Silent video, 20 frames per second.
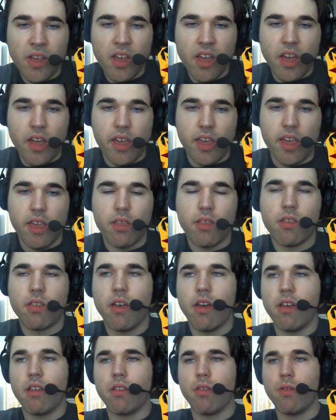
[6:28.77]
He
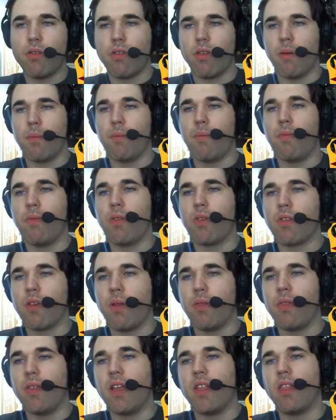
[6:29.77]
says
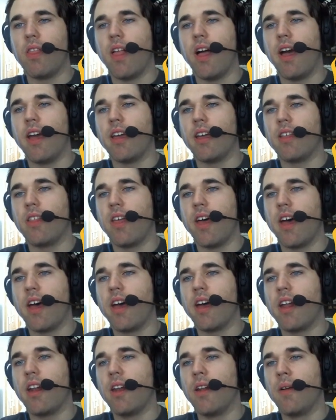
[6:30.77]
something like
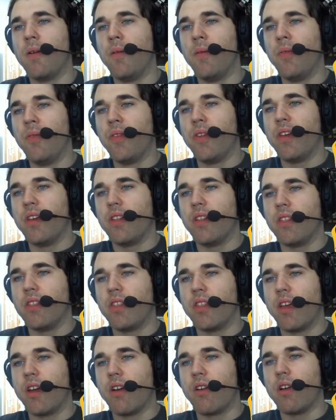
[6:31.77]
that
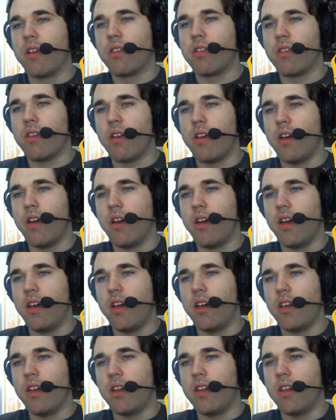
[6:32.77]
there is
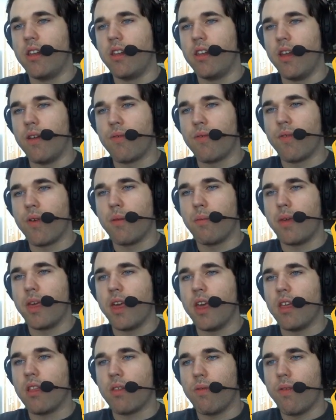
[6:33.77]
a different
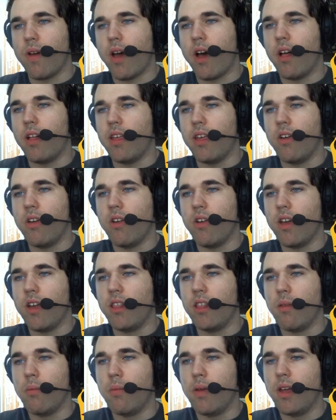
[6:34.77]
piece value
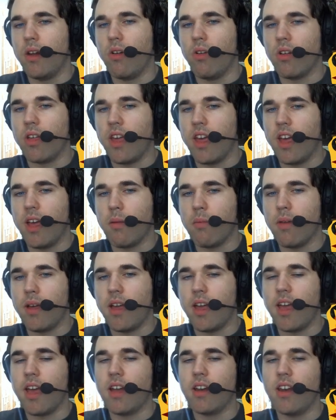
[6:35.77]
in the middle game
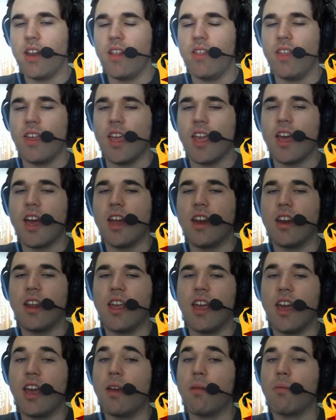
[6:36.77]
and in the end
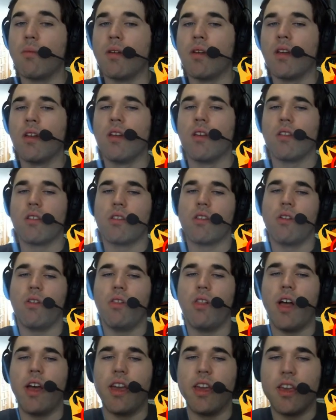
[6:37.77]
game. So
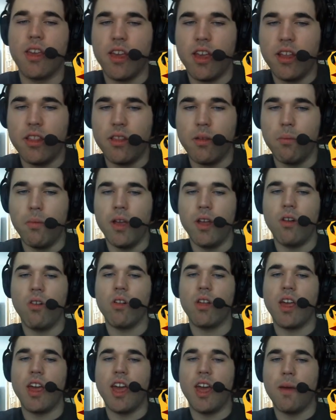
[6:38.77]
like in the
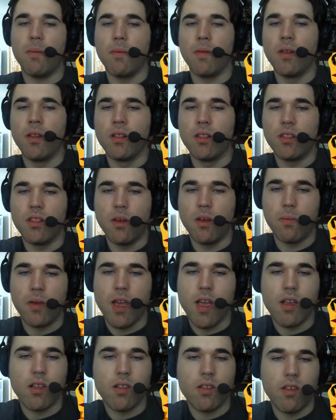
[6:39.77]
middle game, the
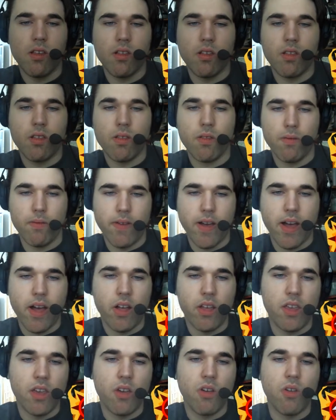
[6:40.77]
piece's
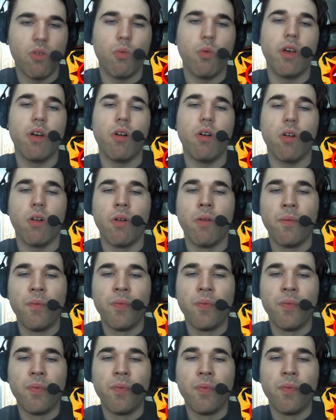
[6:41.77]
value will